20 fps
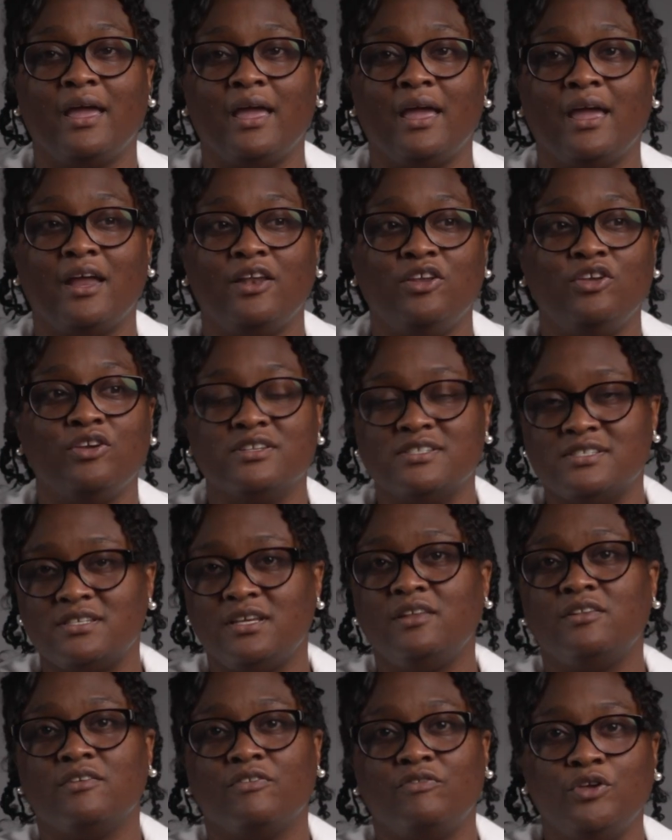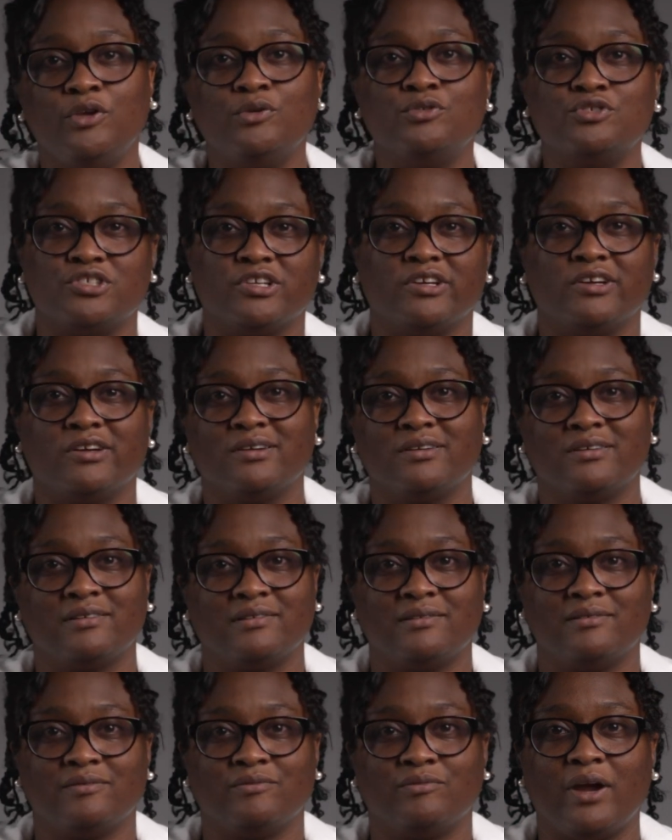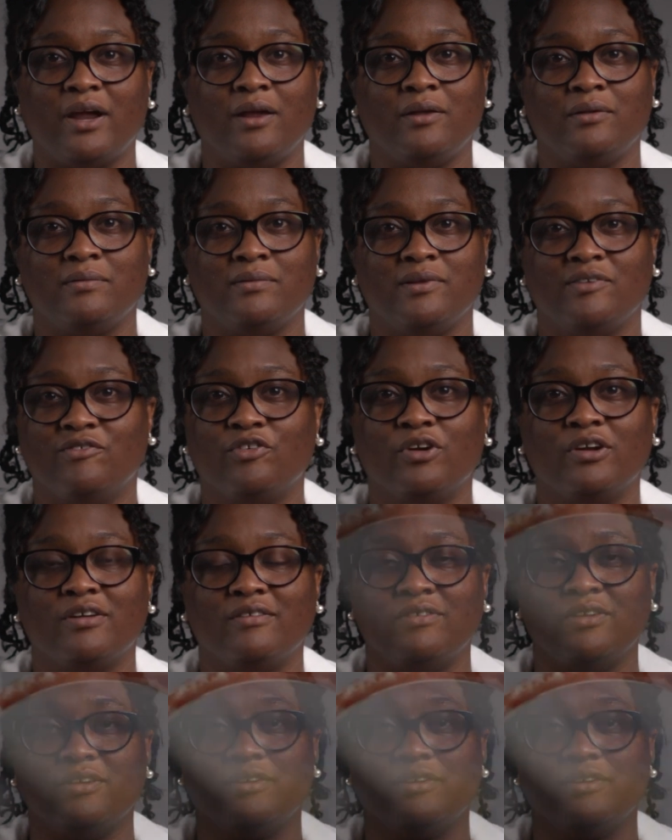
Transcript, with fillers: And you can see the future right in front of